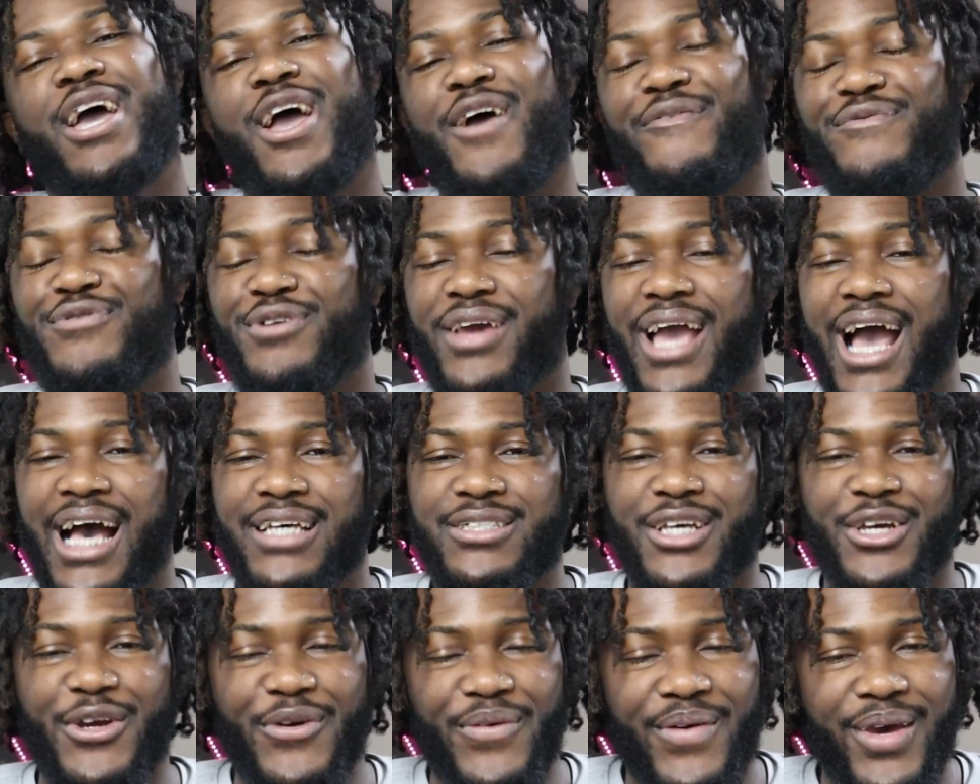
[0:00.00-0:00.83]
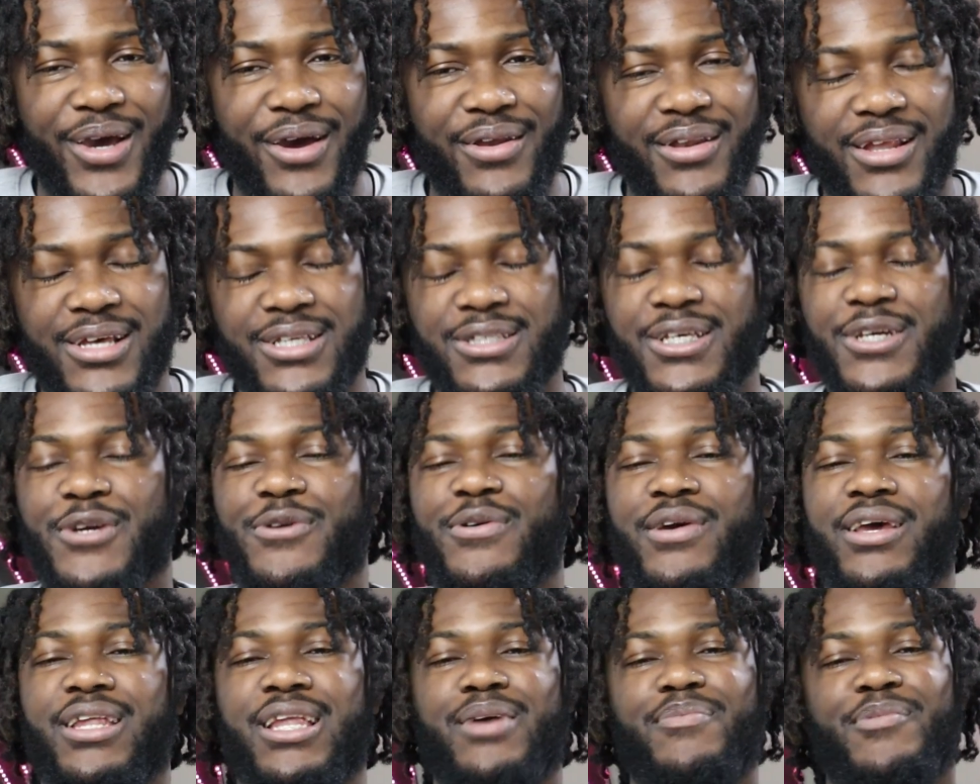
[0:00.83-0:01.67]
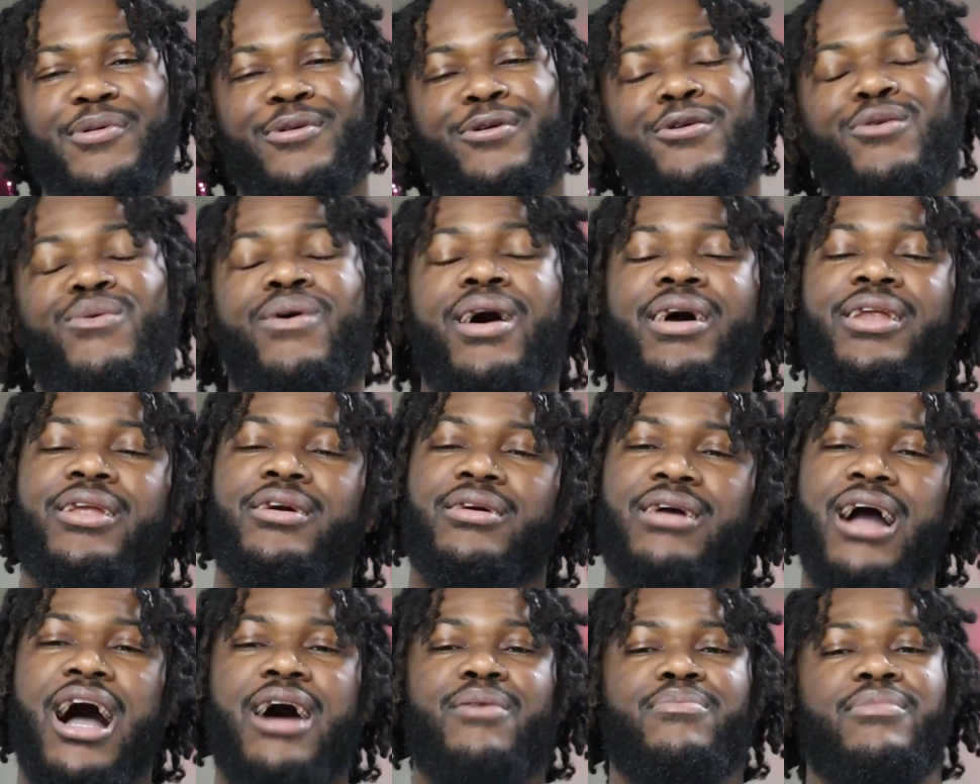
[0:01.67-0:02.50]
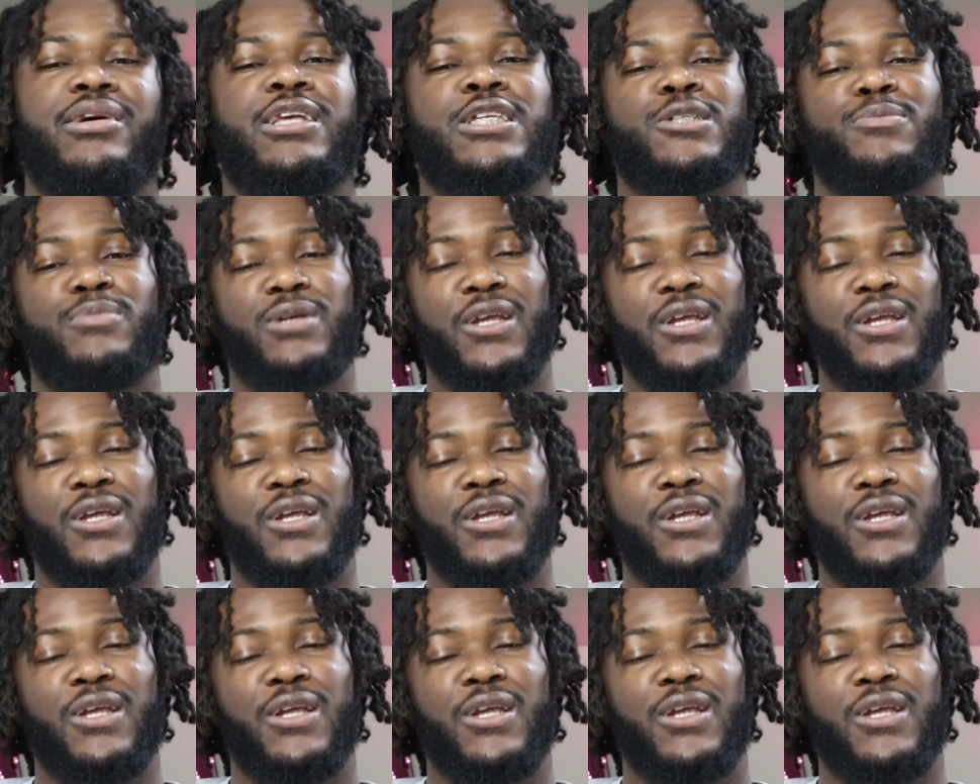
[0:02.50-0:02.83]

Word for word: If you guys agree or disagree, let me know why in the comments.